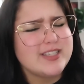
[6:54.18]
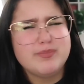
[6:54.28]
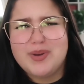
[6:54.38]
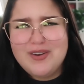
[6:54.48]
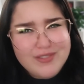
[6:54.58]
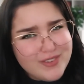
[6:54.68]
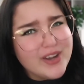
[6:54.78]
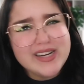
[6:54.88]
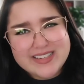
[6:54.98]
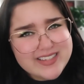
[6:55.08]
but
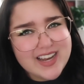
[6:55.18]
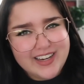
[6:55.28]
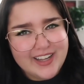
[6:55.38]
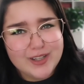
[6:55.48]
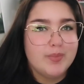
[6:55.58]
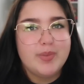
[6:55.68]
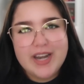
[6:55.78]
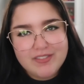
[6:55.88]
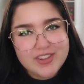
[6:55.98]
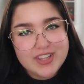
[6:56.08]
very stunning. But
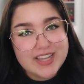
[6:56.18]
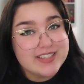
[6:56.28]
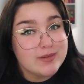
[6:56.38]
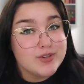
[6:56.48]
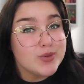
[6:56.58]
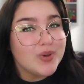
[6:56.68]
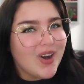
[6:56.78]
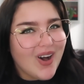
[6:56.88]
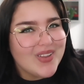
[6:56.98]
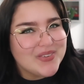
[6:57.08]
nevertheless, I'm sure we're
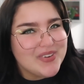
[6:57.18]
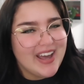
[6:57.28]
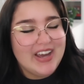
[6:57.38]
all aware